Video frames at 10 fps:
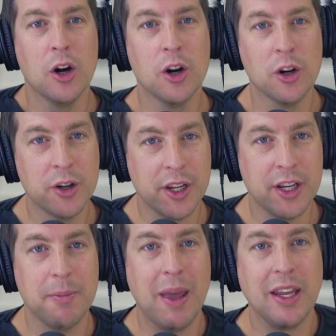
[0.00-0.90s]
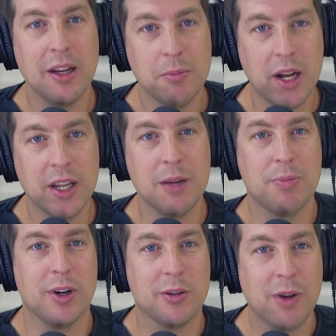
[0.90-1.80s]
earning, making money,
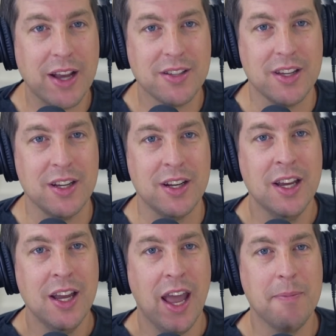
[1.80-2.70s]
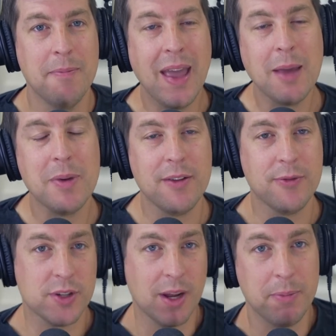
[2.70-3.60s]
progressing. And maybe
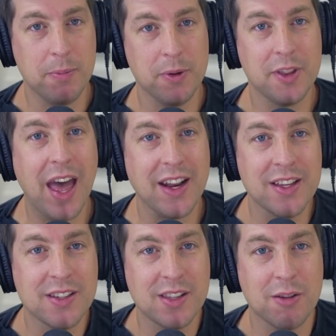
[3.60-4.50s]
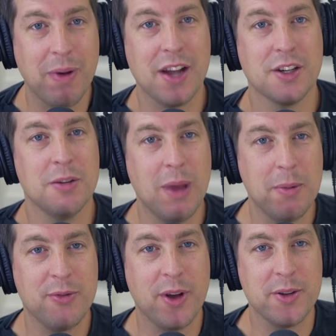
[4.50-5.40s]
for some people, that is their passion.
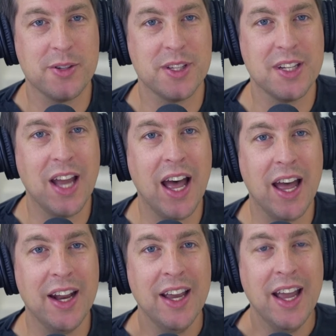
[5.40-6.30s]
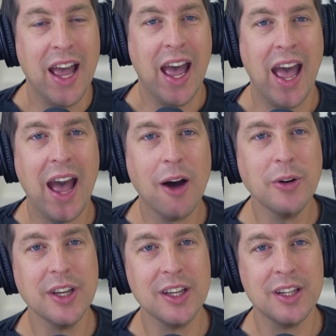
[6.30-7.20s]
Maybe for others, it's not. How
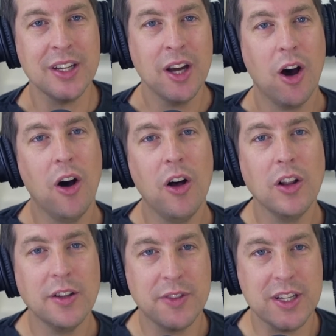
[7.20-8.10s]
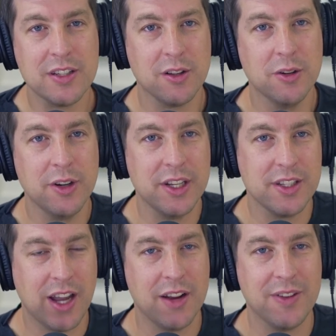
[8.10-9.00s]
did all of these learnings
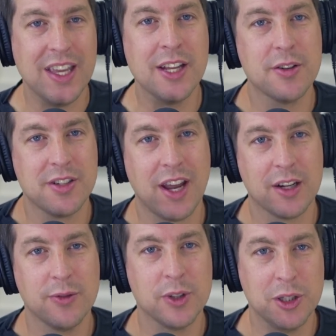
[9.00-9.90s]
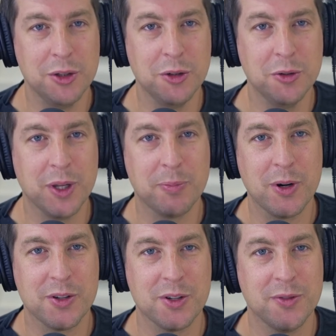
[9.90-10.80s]
kind of intersect for you with
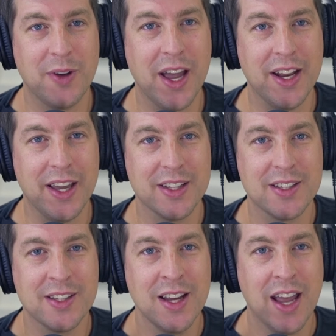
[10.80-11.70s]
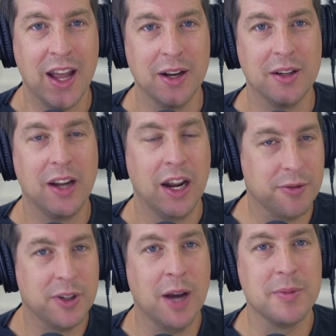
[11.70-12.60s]
personal finance and kind
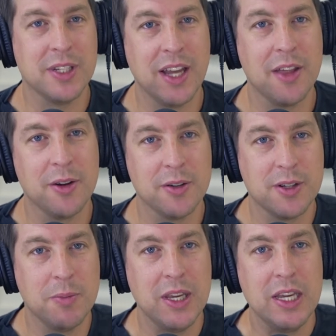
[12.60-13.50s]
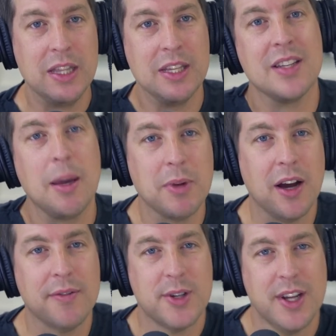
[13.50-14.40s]
of come together to be the same
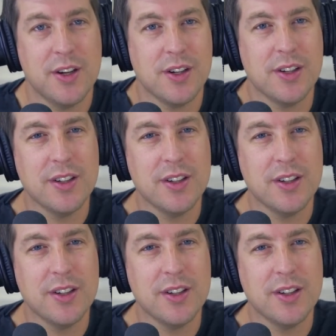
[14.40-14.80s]
conversation?